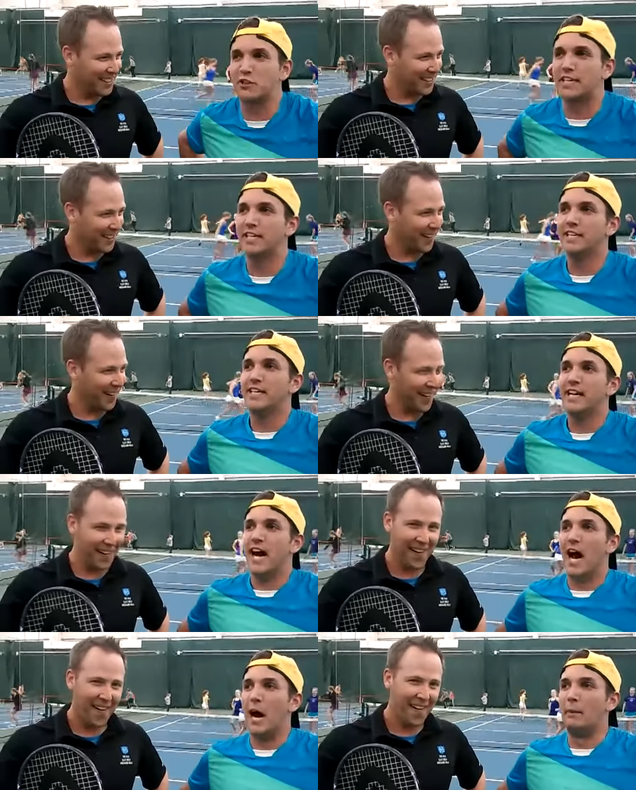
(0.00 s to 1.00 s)
Speaker 1: victory.
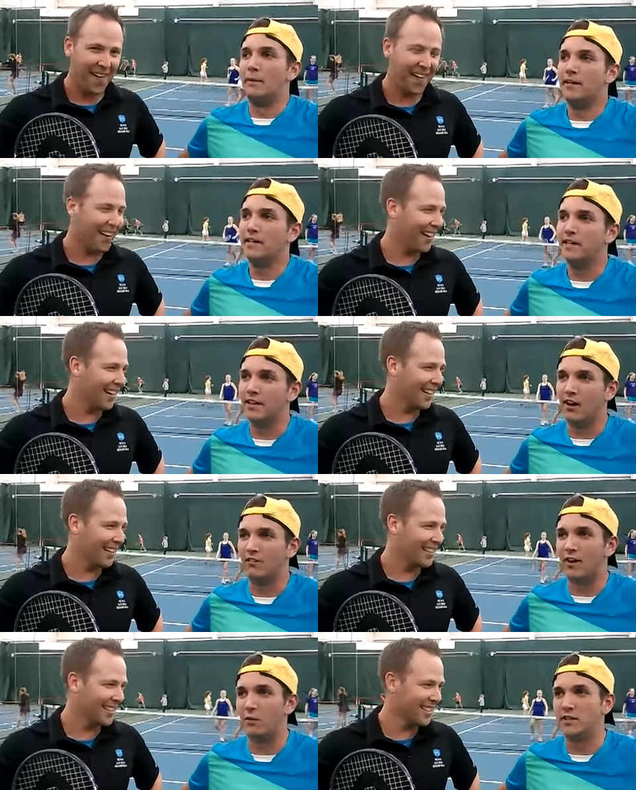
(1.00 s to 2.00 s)
Um, you
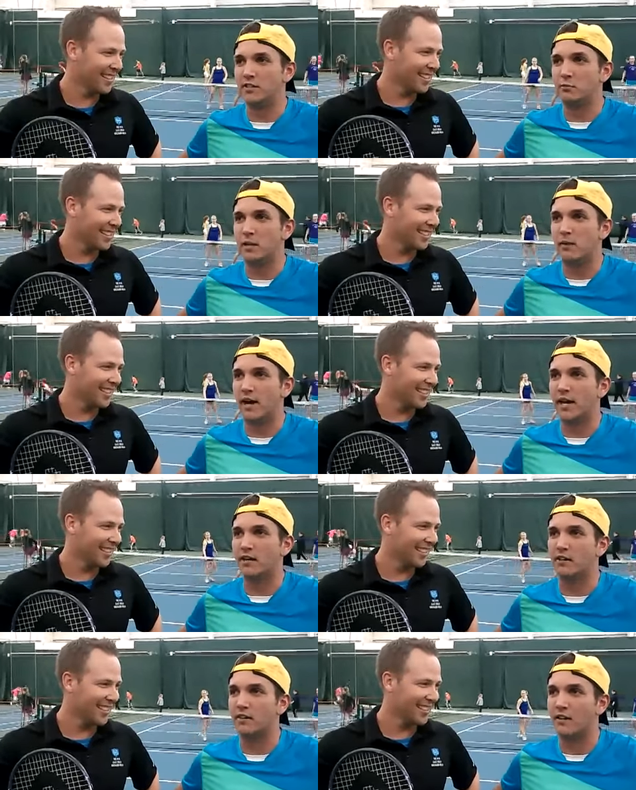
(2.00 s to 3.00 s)
know, if I wouldn't have sprained my
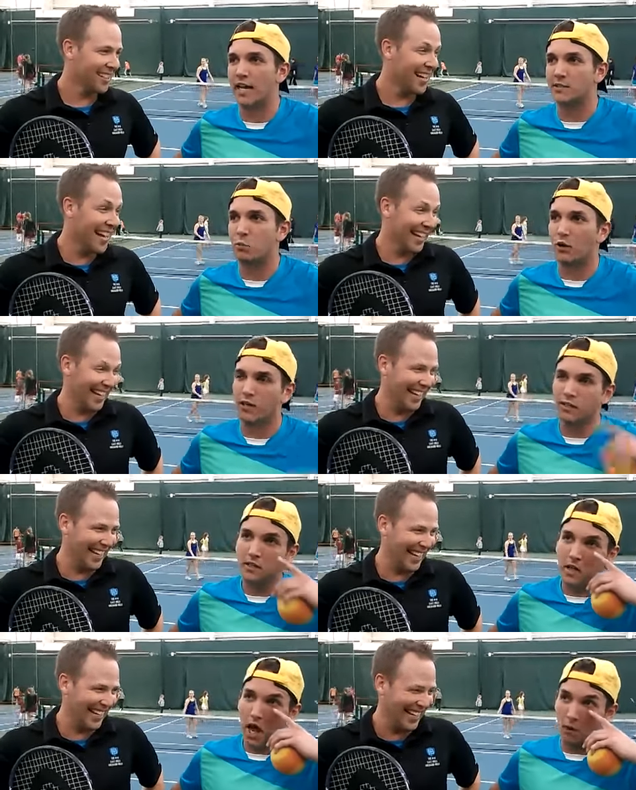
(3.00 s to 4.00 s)
ankle in the last point,
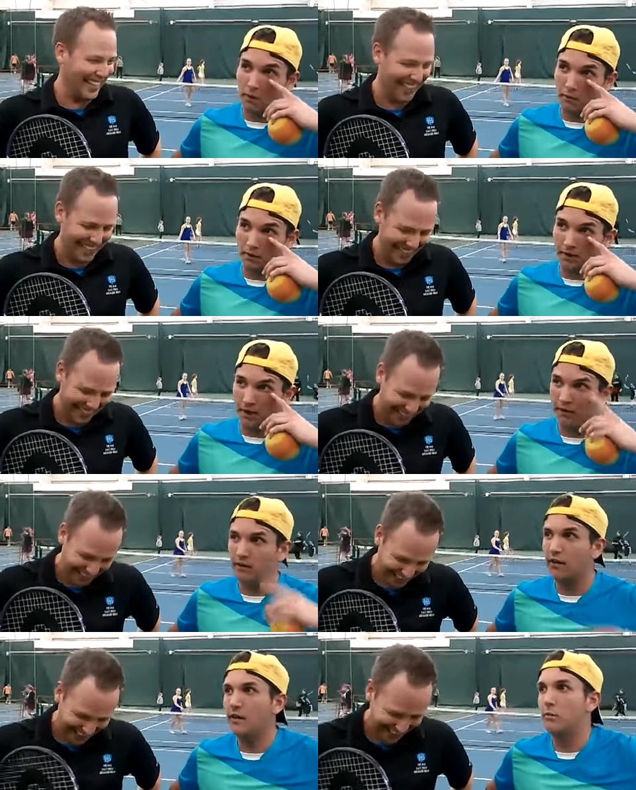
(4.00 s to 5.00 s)
I would have been
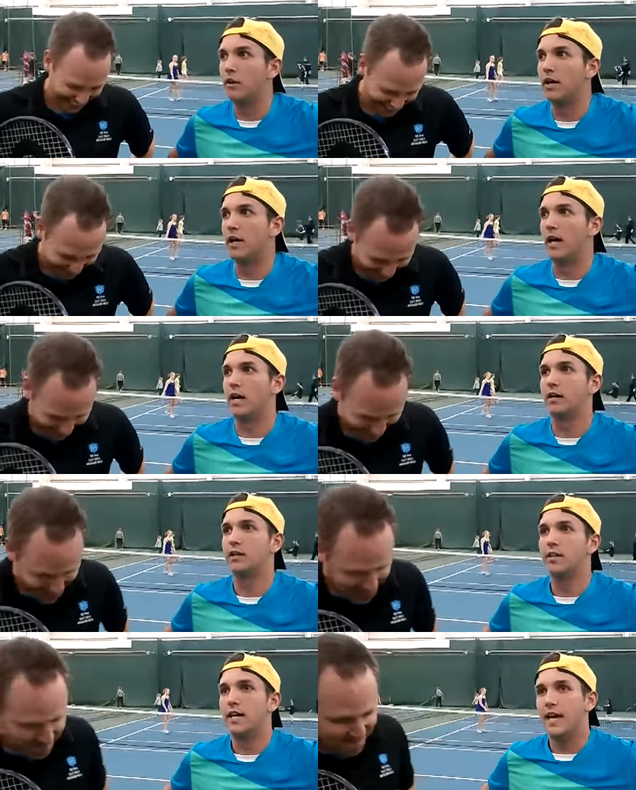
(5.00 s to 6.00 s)
there. But
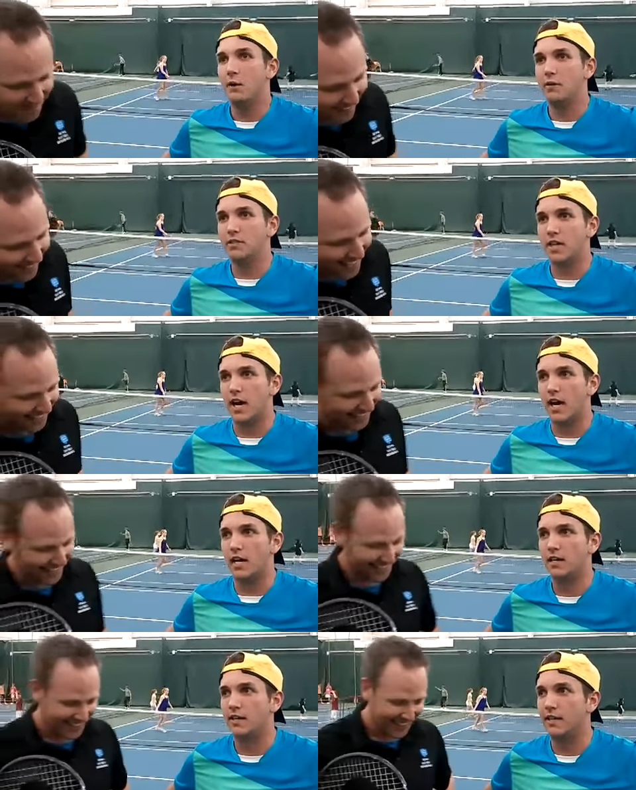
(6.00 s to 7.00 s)
uh, it was
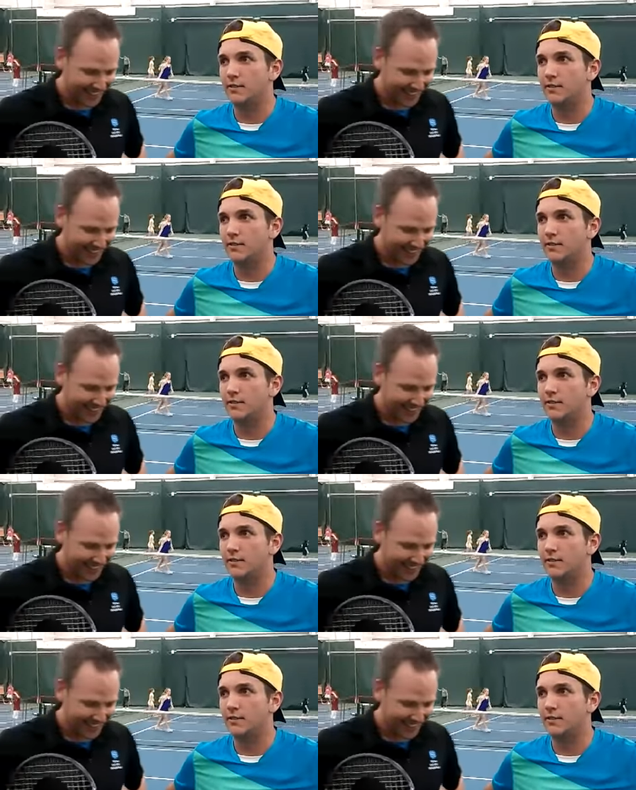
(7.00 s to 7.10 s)
uh,